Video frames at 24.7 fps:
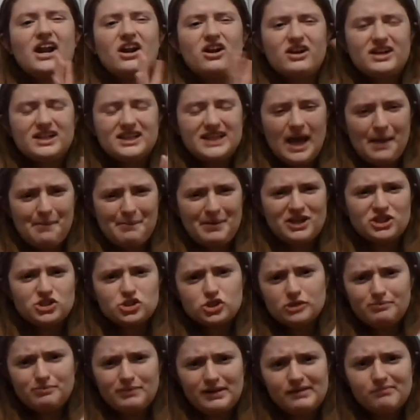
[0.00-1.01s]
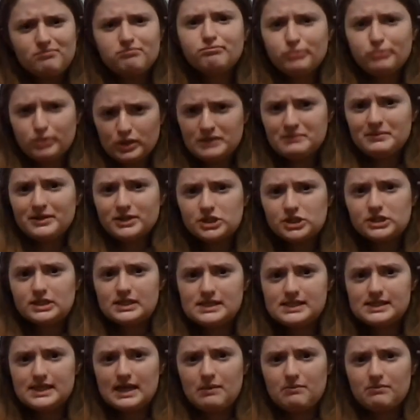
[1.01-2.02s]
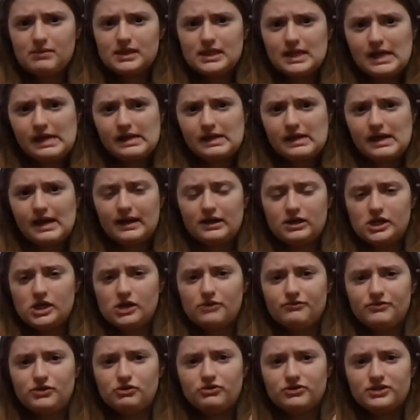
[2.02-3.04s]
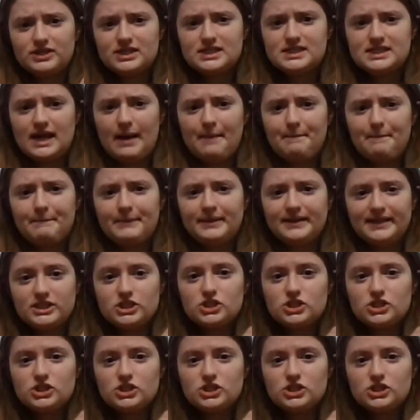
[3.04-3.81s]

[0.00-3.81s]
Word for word: and our clapping should be pretty much the same thing. I don't know if you noticed that, but